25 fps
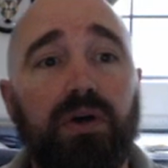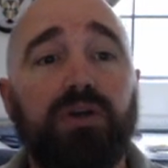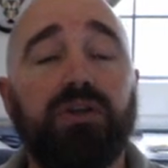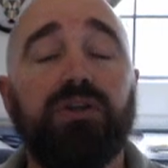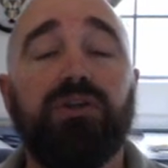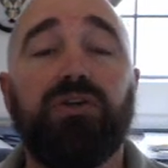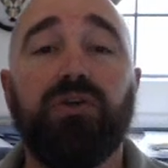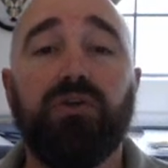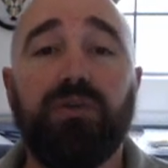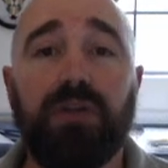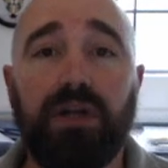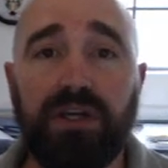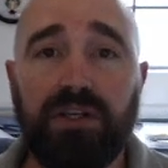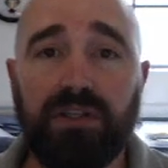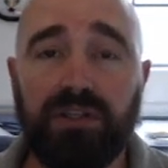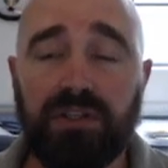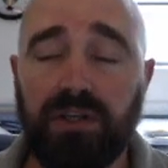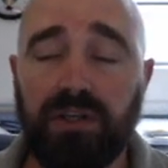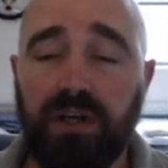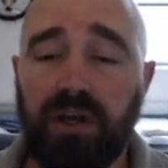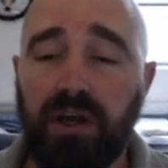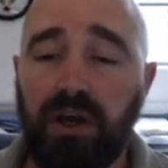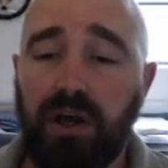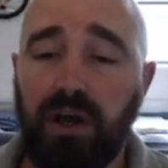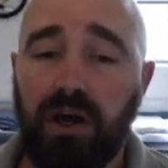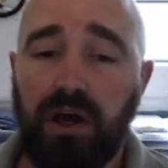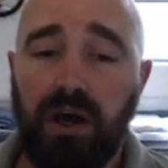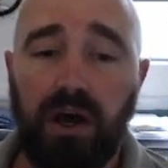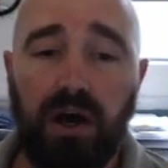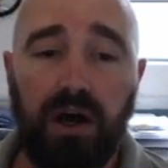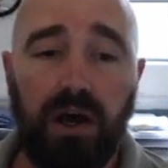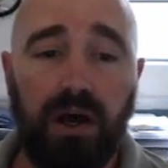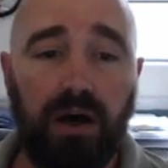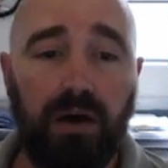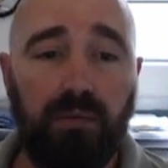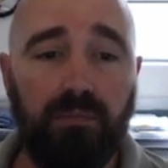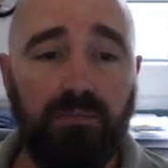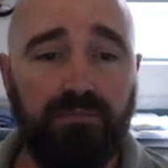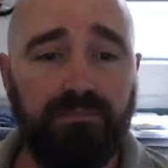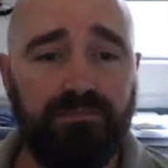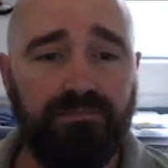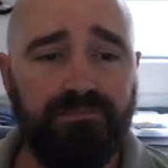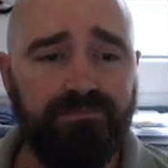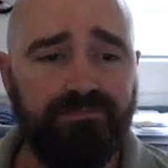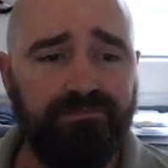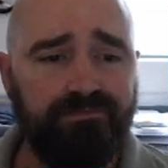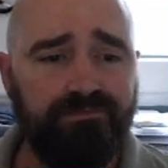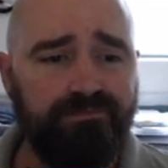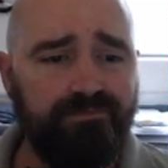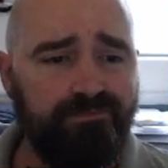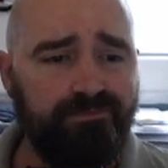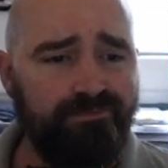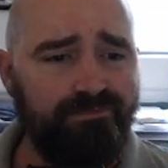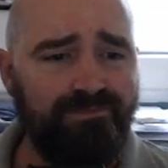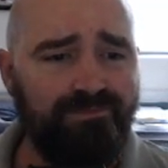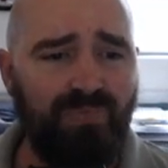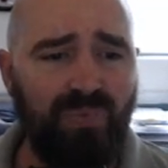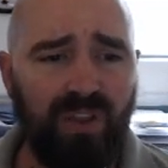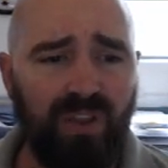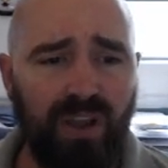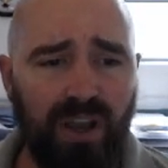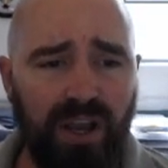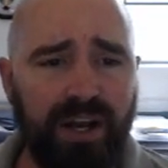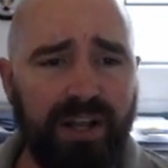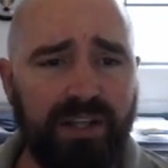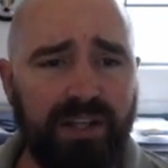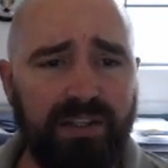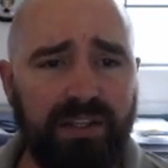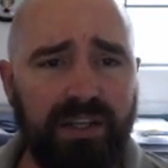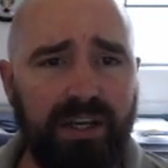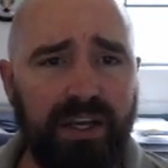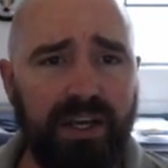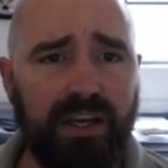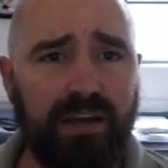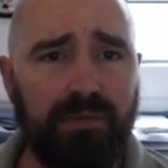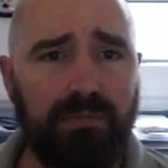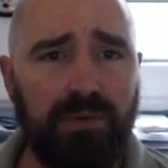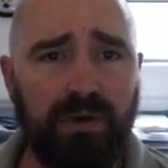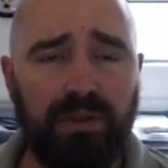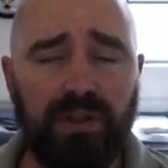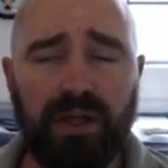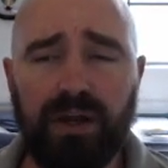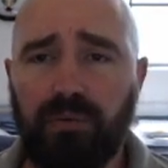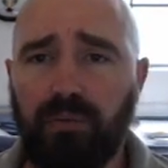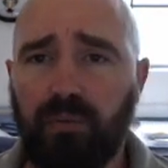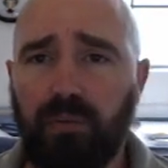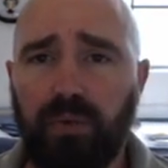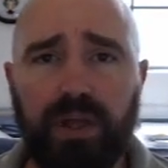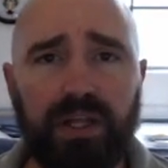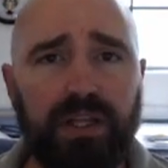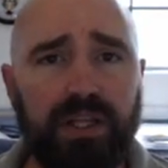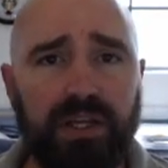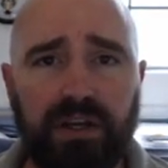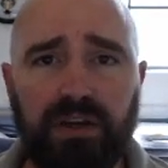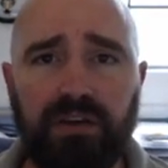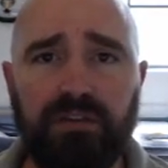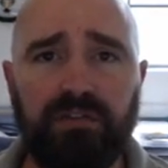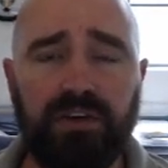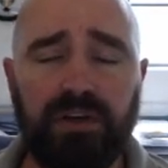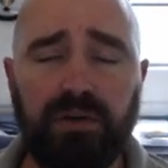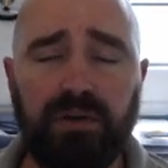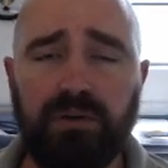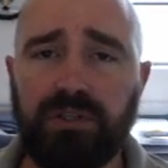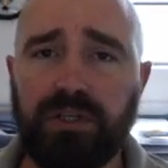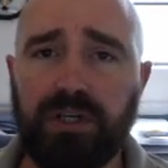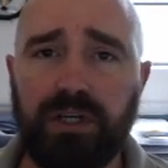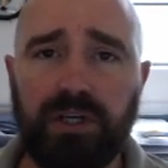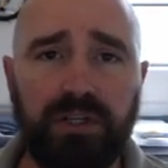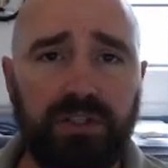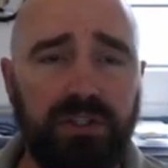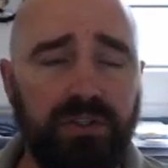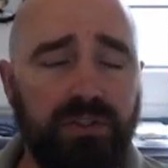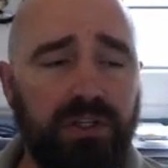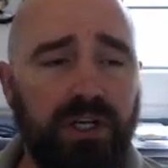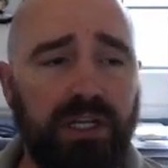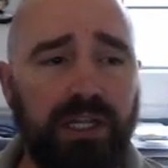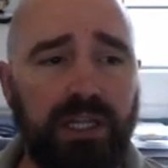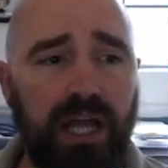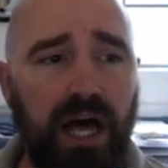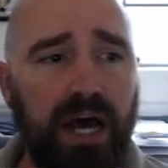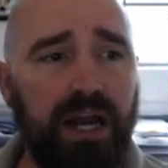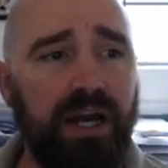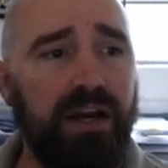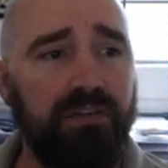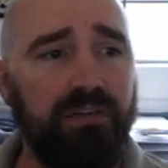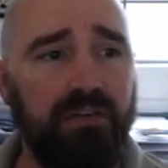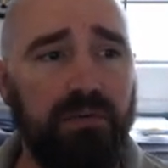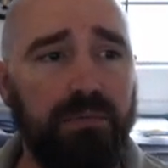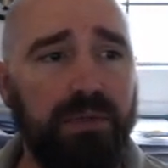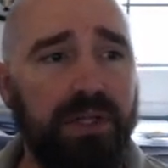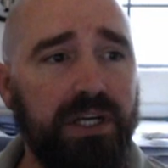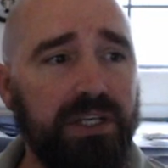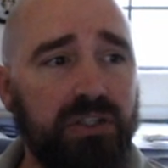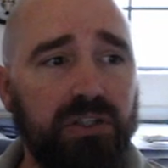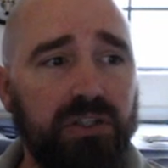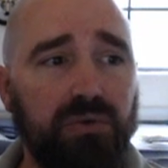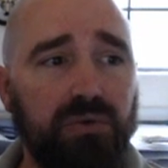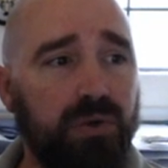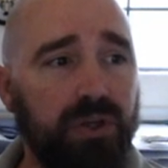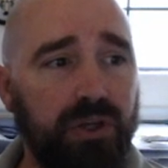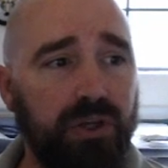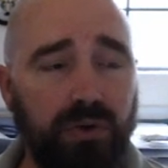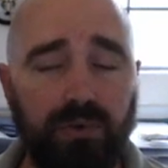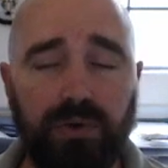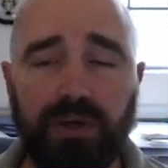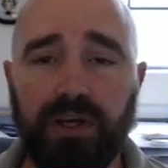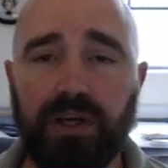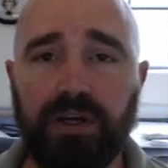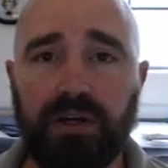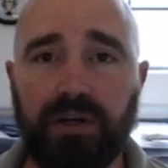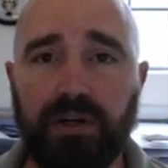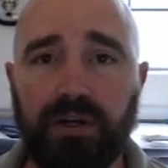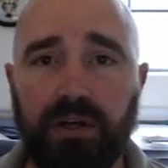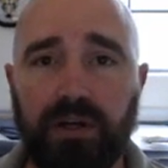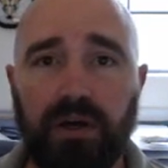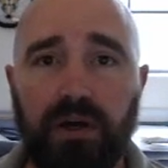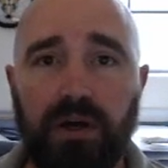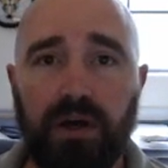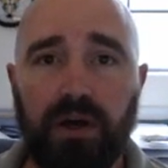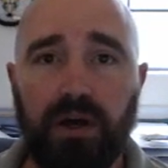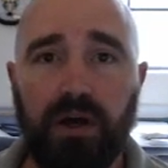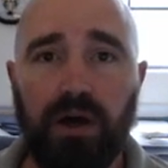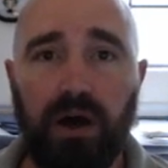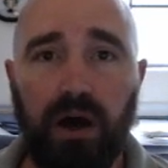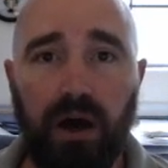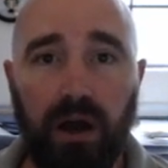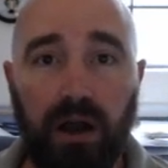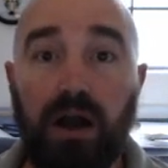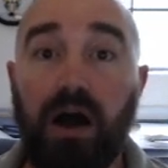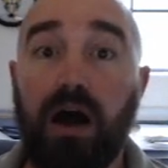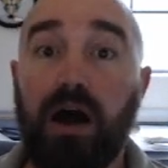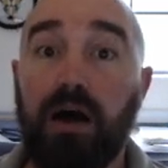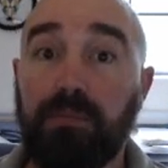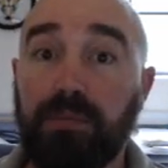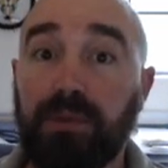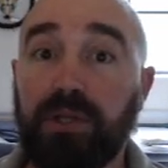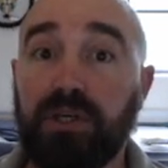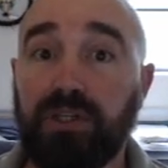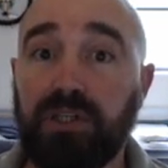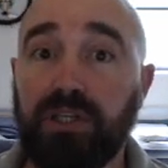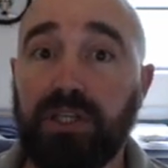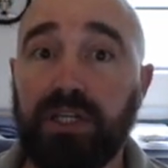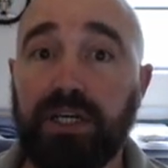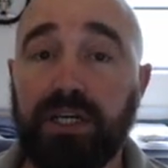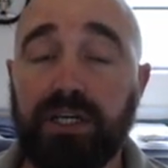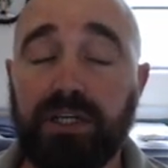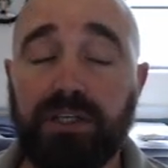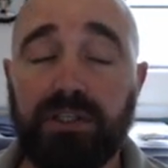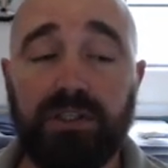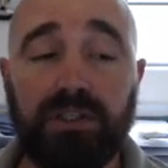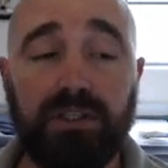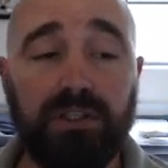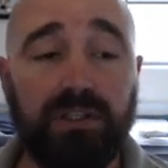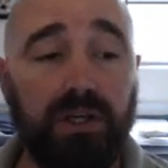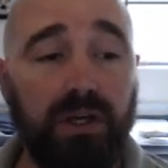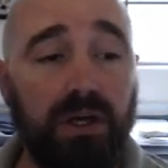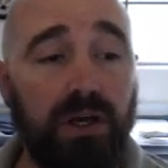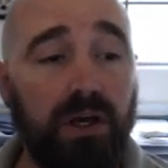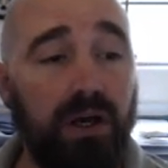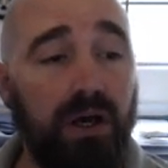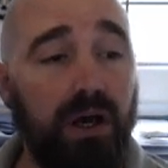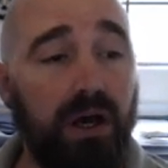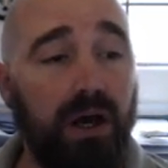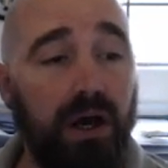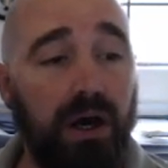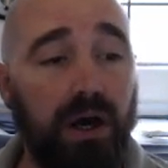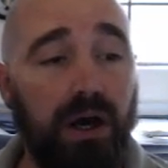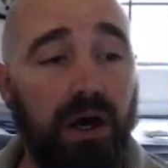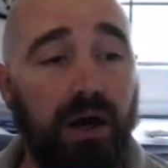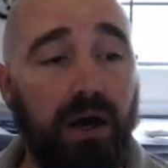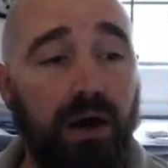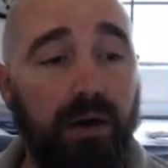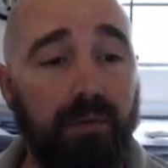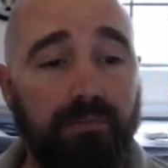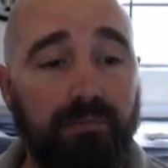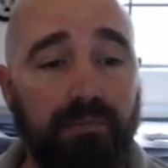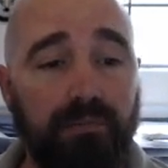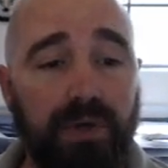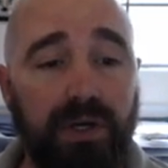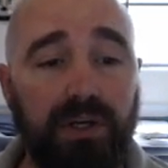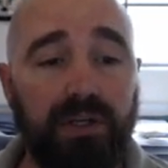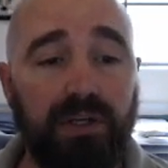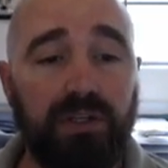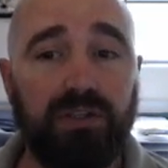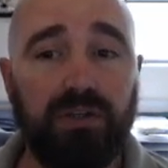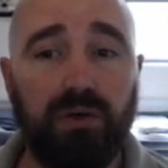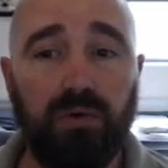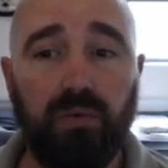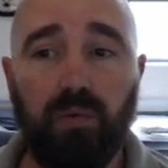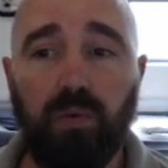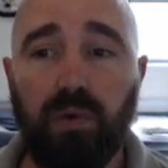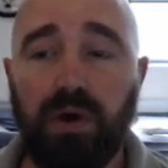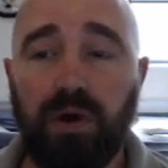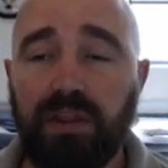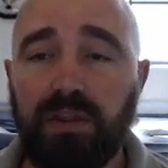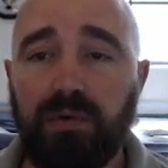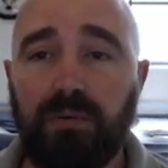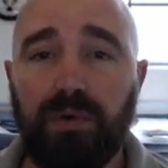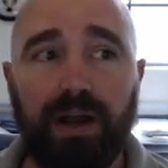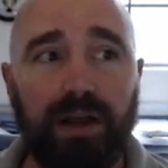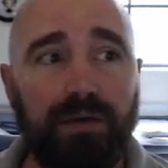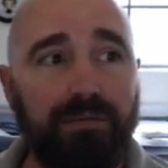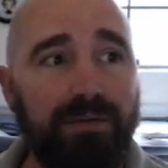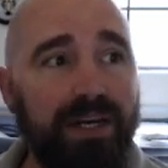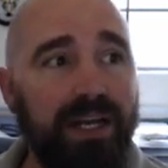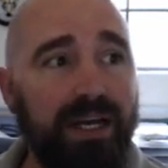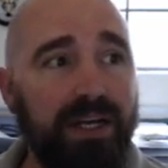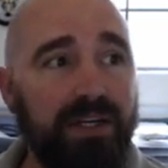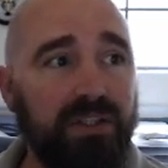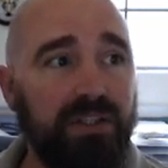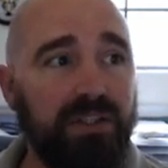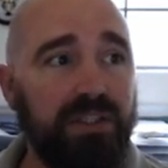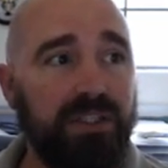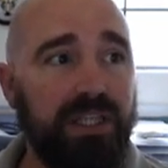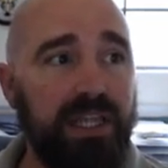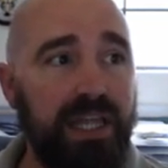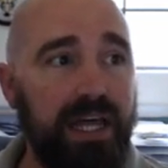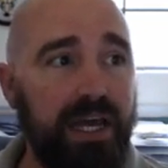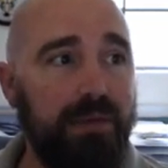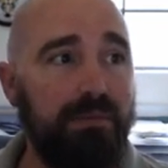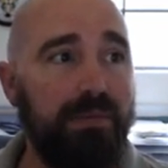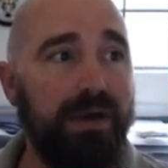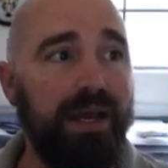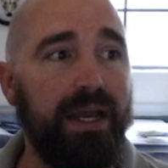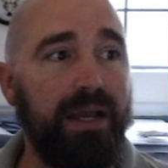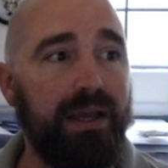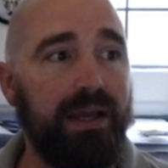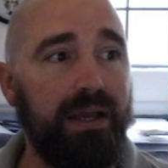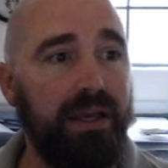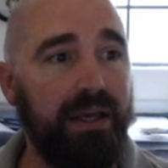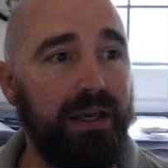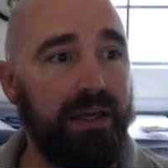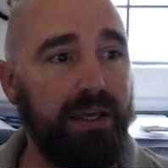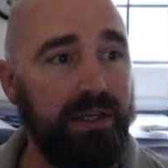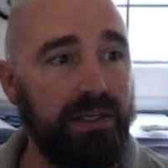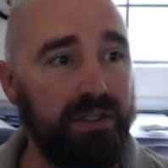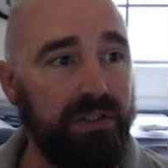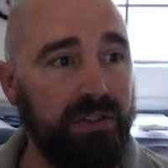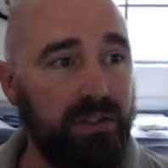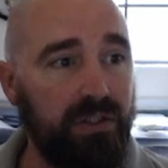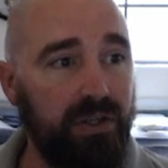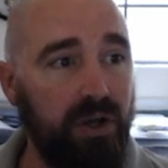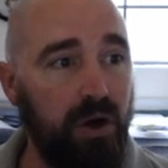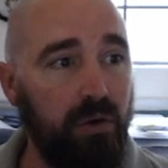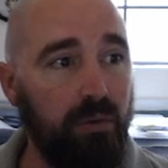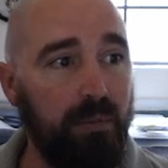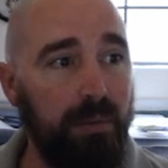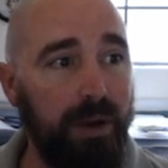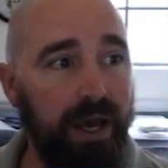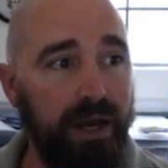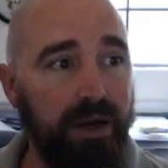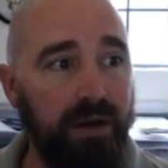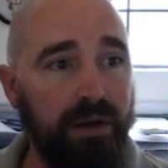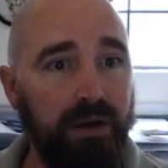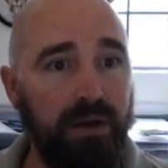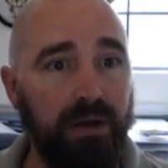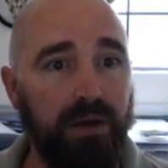do this, and it can be like really confusing because there's a lot of different places where you can accomplish this. So one of the recommendations they make is CodePen.